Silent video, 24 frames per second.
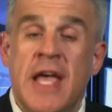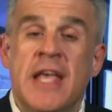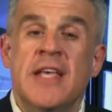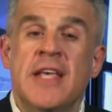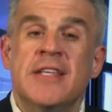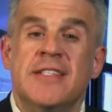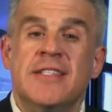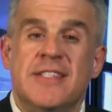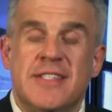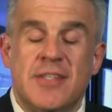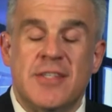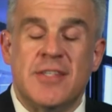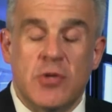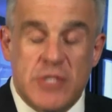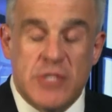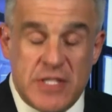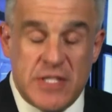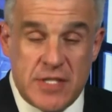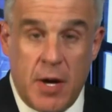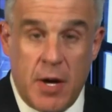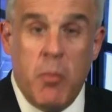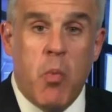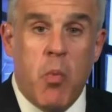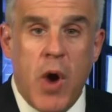
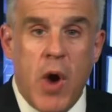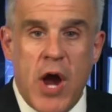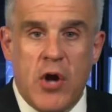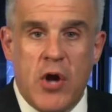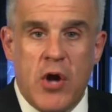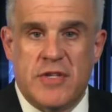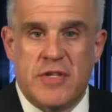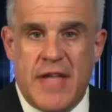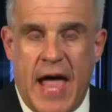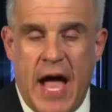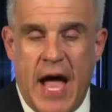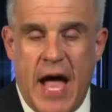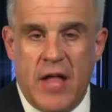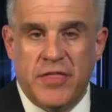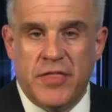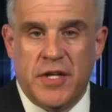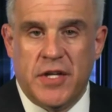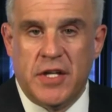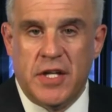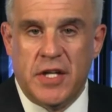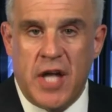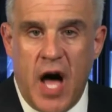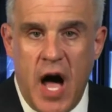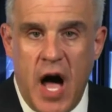somewhere down the
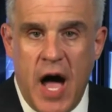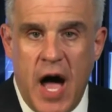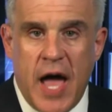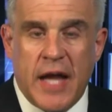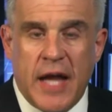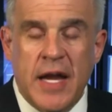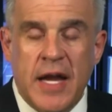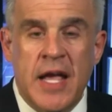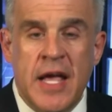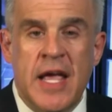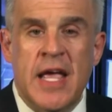line